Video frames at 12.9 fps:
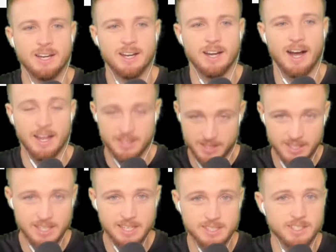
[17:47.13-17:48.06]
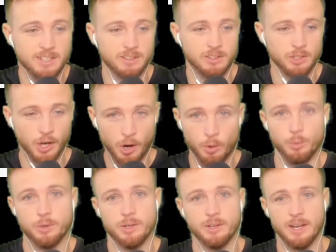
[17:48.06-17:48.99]
I think he's a
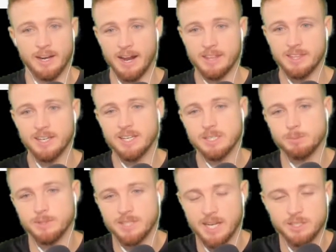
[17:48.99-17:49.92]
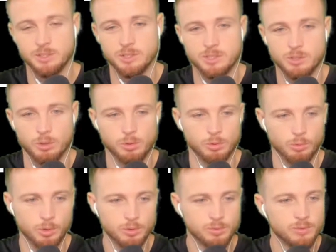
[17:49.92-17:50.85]
GOAT, and I think his potential is through the
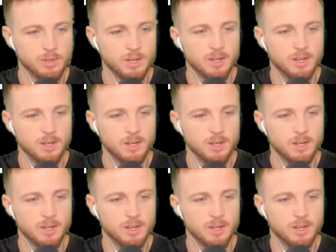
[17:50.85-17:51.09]
roof.